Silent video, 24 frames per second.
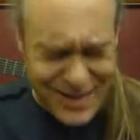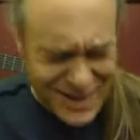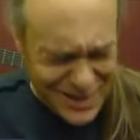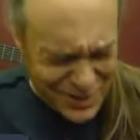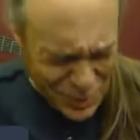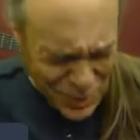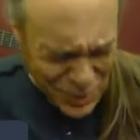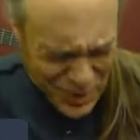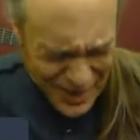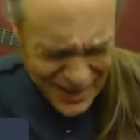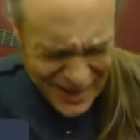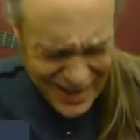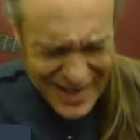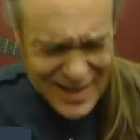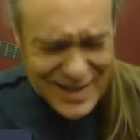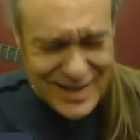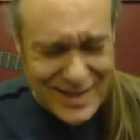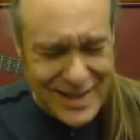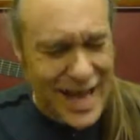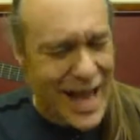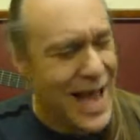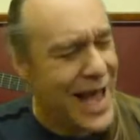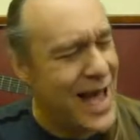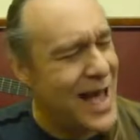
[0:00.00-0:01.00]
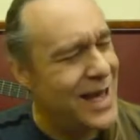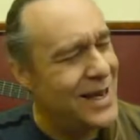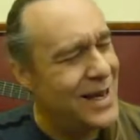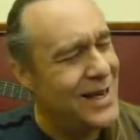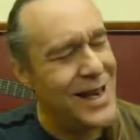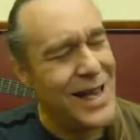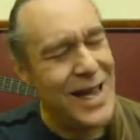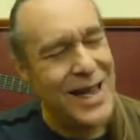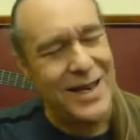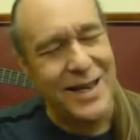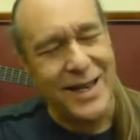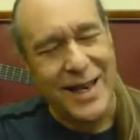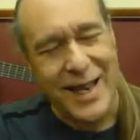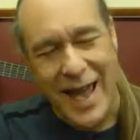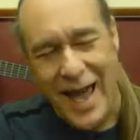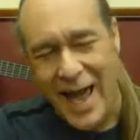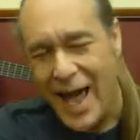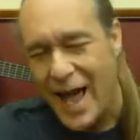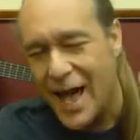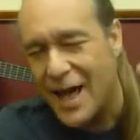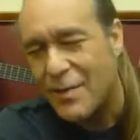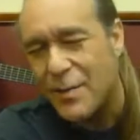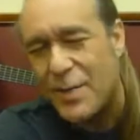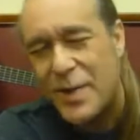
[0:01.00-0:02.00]
It's what it is. And it
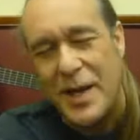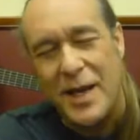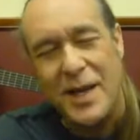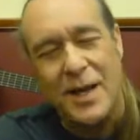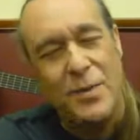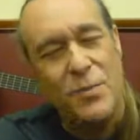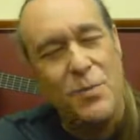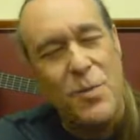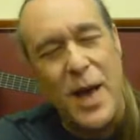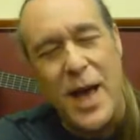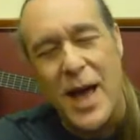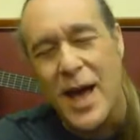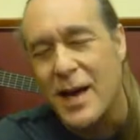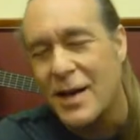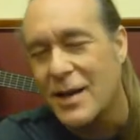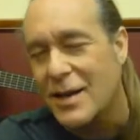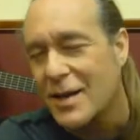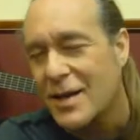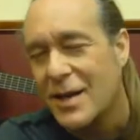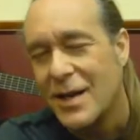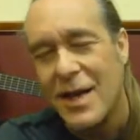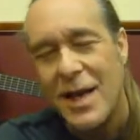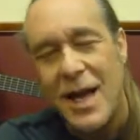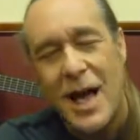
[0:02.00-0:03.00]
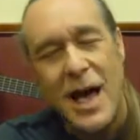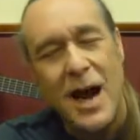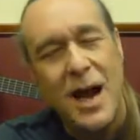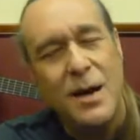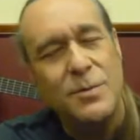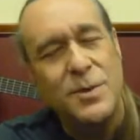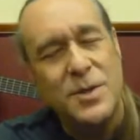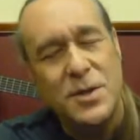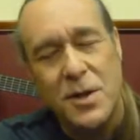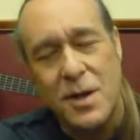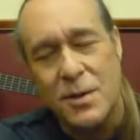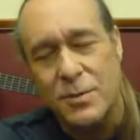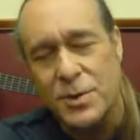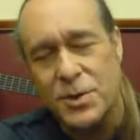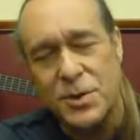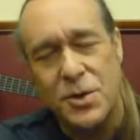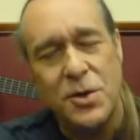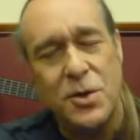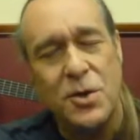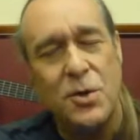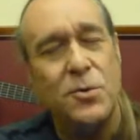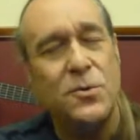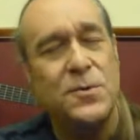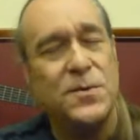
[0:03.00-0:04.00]
can be, man, And I'm, I'm
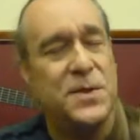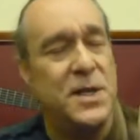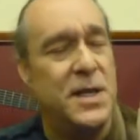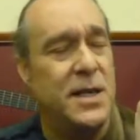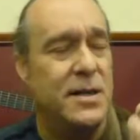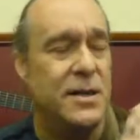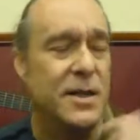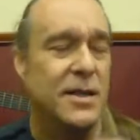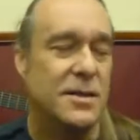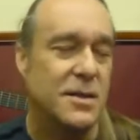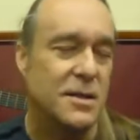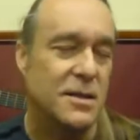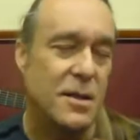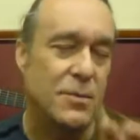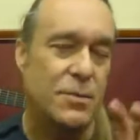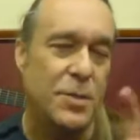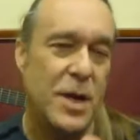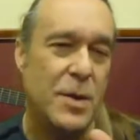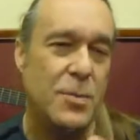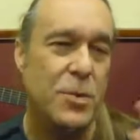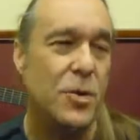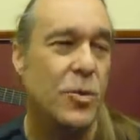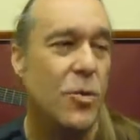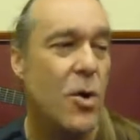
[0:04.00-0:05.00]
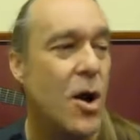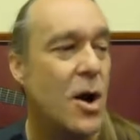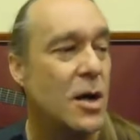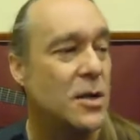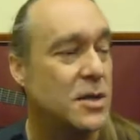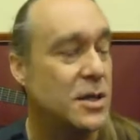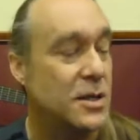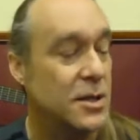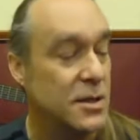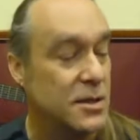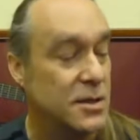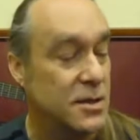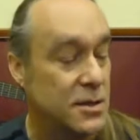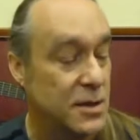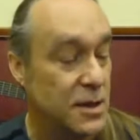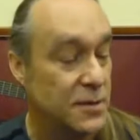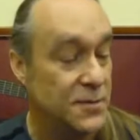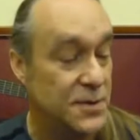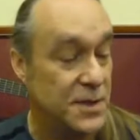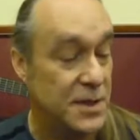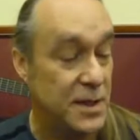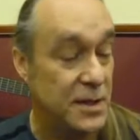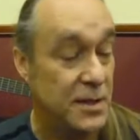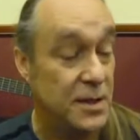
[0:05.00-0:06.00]
sure you've seen this, and the people watching this
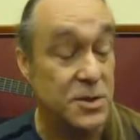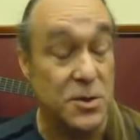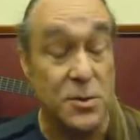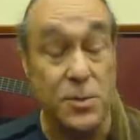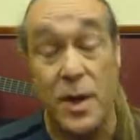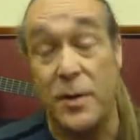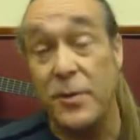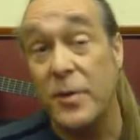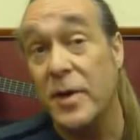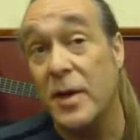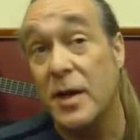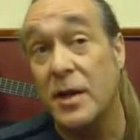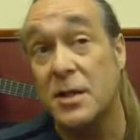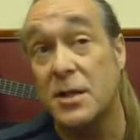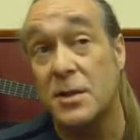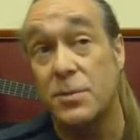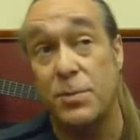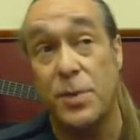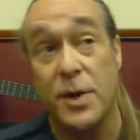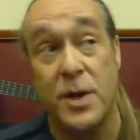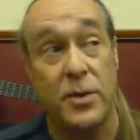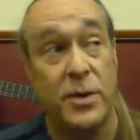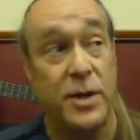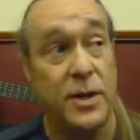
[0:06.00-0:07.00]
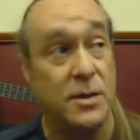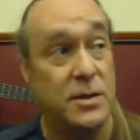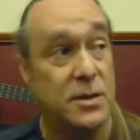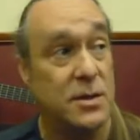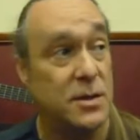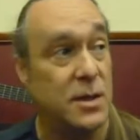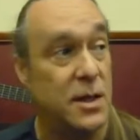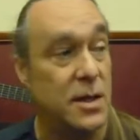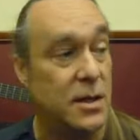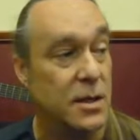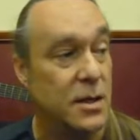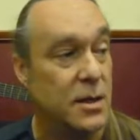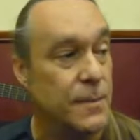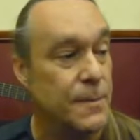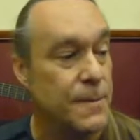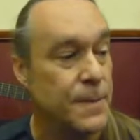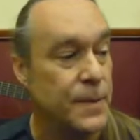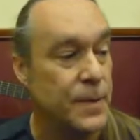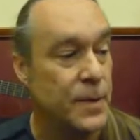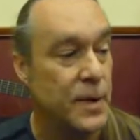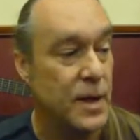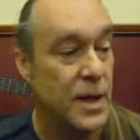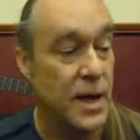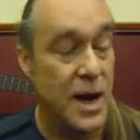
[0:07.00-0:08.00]
have seen this, or maybe experienced it.
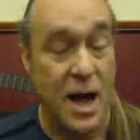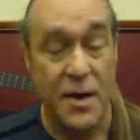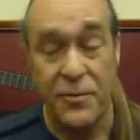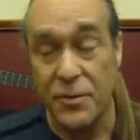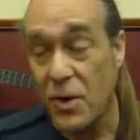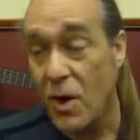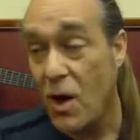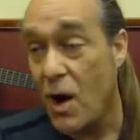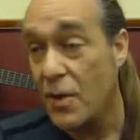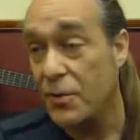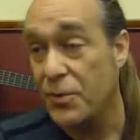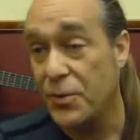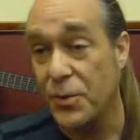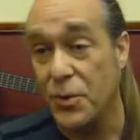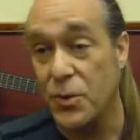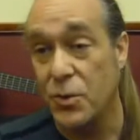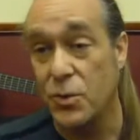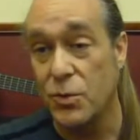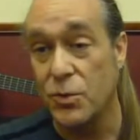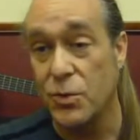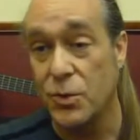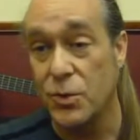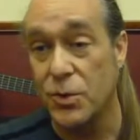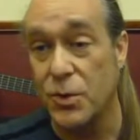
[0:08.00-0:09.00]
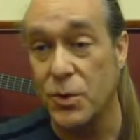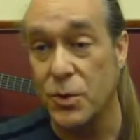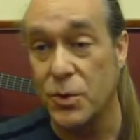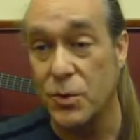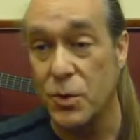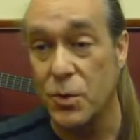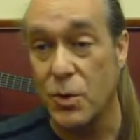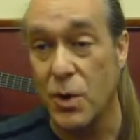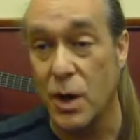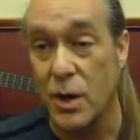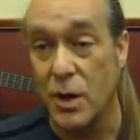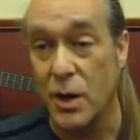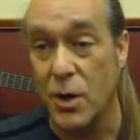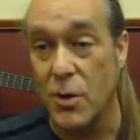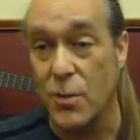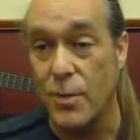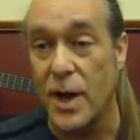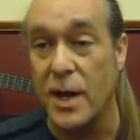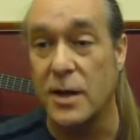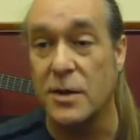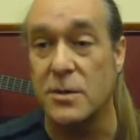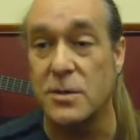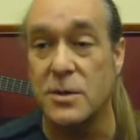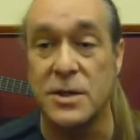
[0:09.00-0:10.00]
And I've gone through, through you know,
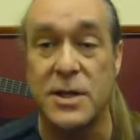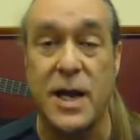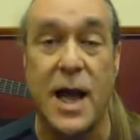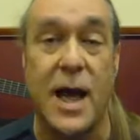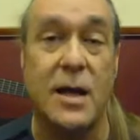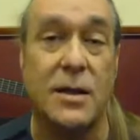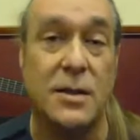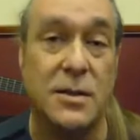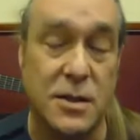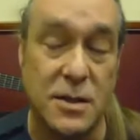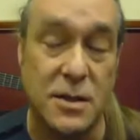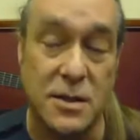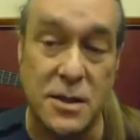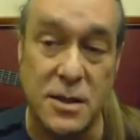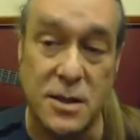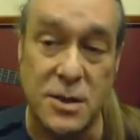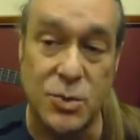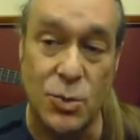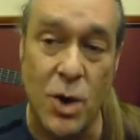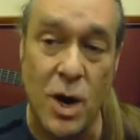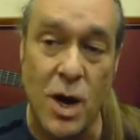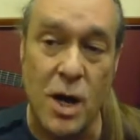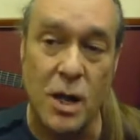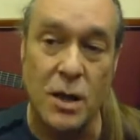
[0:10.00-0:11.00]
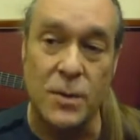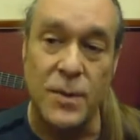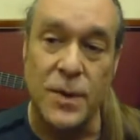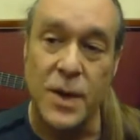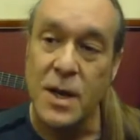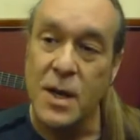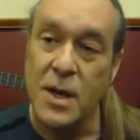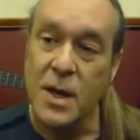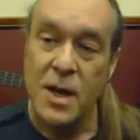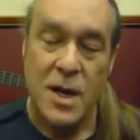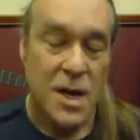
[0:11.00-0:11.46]
mental challenges as well.